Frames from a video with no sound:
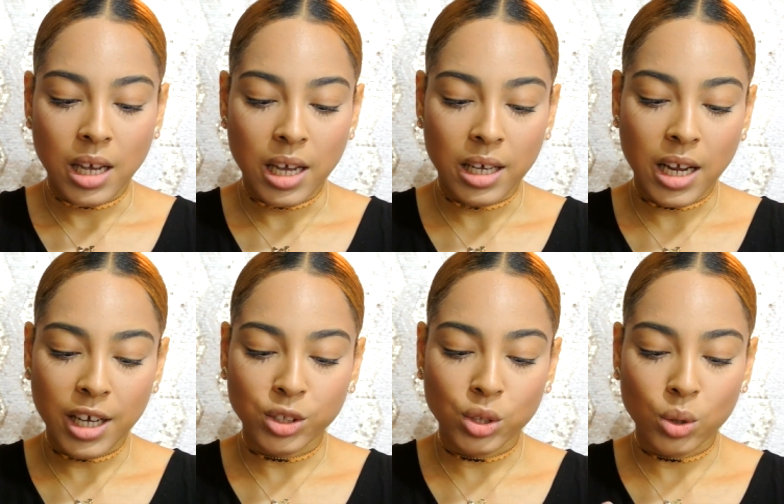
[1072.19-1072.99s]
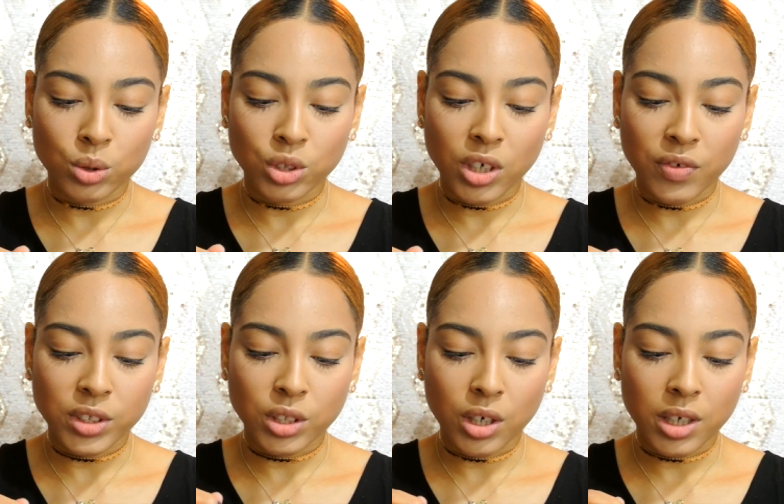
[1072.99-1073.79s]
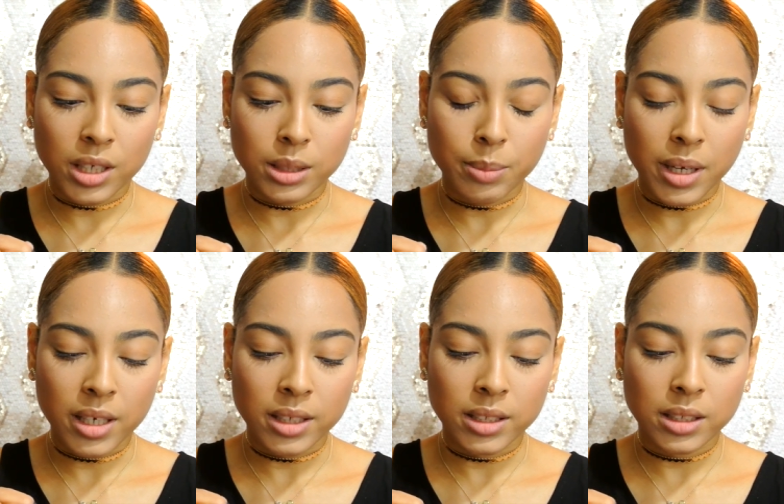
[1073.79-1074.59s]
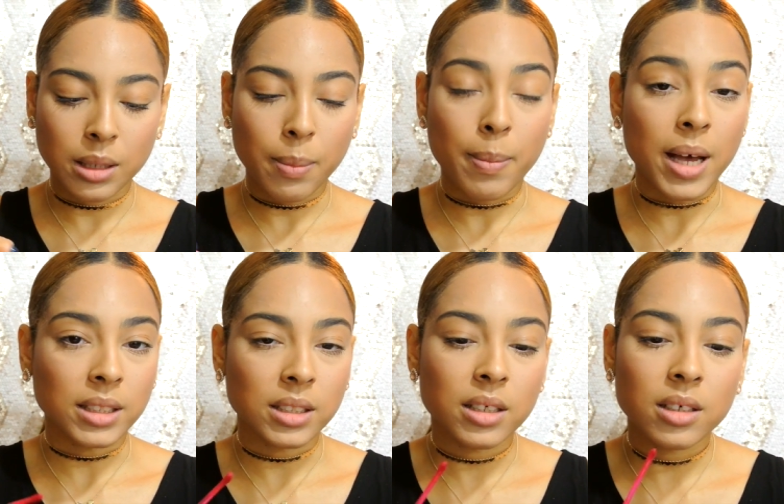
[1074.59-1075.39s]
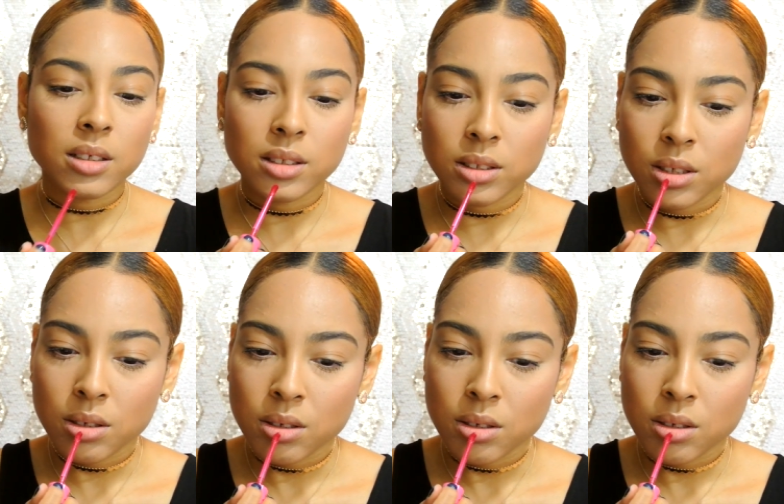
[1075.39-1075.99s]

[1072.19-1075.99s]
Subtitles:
And I chose Jeffree Star Cosmetics Masochist.